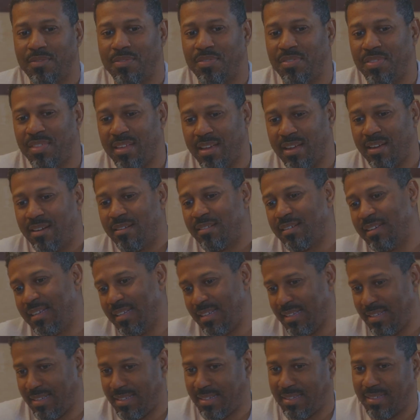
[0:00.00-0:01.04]
their
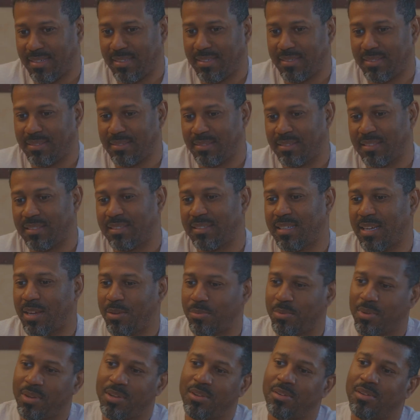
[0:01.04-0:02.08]
kid the same
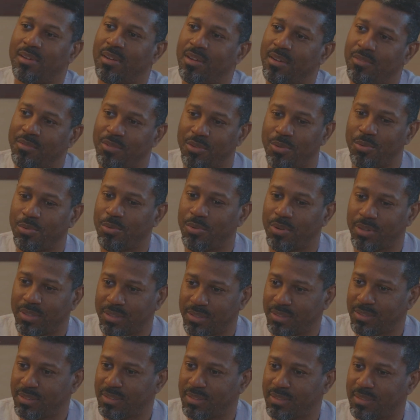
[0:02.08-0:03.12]
way you love
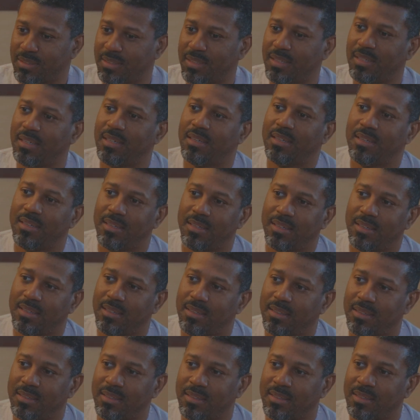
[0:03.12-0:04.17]
yours?
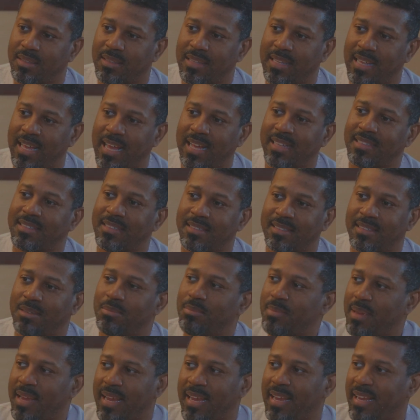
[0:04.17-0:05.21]
That's the
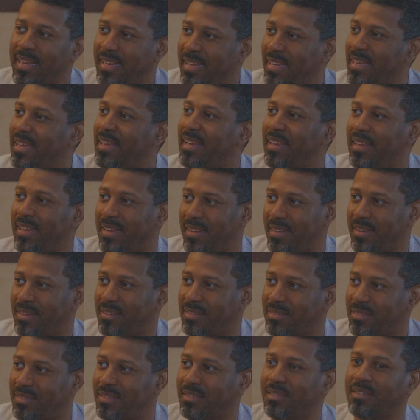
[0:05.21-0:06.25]
main key
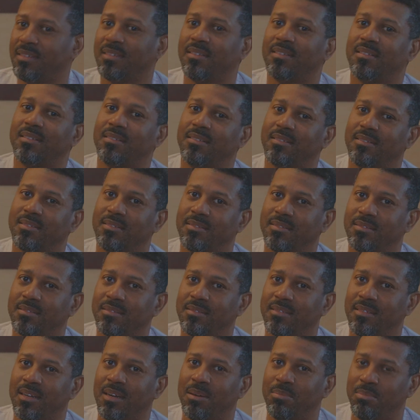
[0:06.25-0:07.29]
to
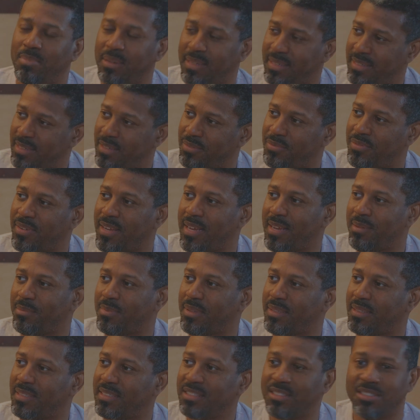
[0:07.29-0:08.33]
a blended
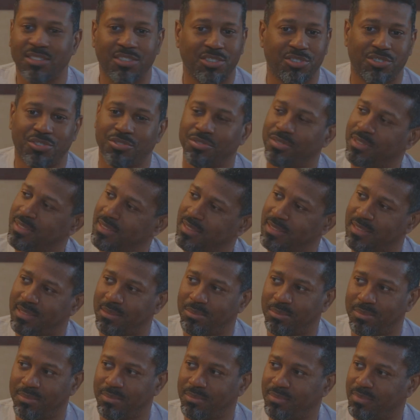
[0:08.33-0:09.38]
family, is just treating
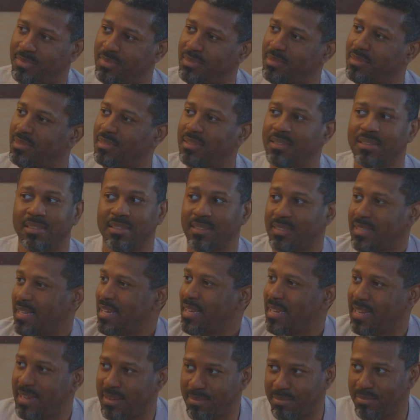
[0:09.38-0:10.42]
them the
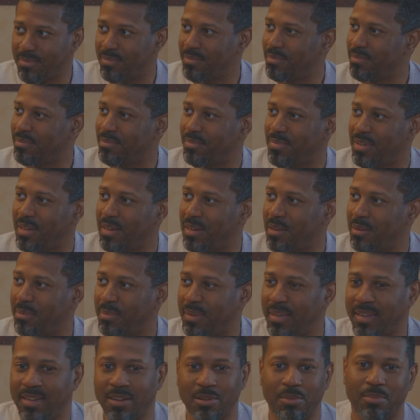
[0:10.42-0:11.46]
same. You know what I
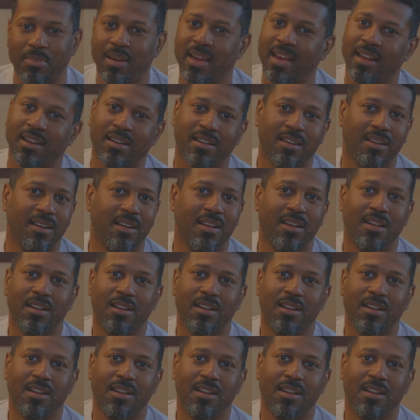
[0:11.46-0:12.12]
mean? No matter